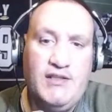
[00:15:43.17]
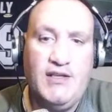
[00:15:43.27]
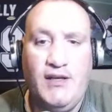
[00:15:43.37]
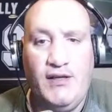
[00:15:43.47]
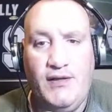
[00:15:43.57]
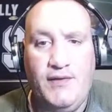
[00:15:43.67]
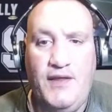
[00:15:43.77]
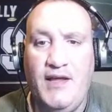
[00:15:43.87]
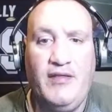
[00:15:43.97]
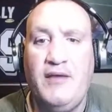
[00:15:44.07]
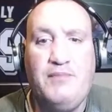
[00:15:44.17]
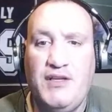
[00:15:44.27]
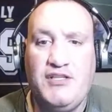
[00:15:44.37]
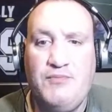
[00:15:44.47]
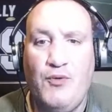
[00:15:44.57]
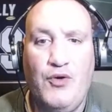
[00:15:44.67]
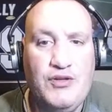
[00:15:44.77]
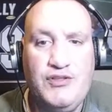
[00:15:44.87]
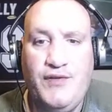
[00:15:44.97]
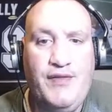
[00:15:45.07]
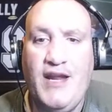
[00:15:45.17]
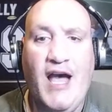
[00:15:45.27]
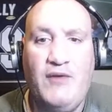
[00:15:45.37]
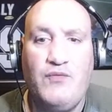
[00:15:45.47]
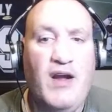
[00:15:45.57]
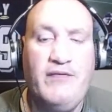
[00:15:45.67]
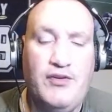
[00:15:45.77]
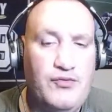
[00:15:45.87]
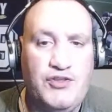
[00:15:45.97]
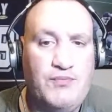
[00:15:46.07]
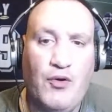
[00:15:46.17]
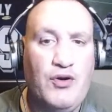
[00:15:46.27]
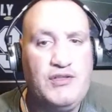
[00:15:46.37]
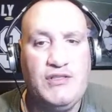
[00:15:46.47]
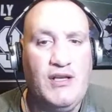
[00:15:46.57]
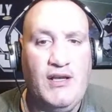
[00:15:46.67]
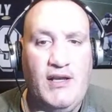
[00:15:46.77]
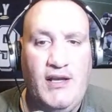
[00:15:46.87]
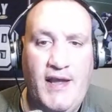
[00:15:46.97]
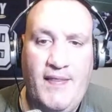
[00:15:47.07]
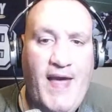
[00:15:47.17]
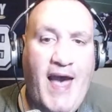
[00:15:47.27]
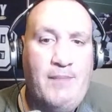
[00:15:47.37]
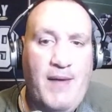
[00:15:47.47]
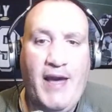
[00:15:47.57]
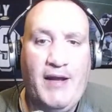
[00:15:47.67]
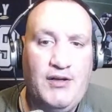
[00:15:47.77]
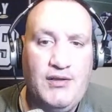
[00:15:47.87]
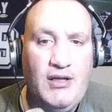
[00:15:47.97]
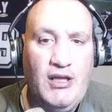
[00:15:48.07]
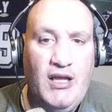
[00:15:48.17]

to the Olympic sports or the non-revenue sports in that manner.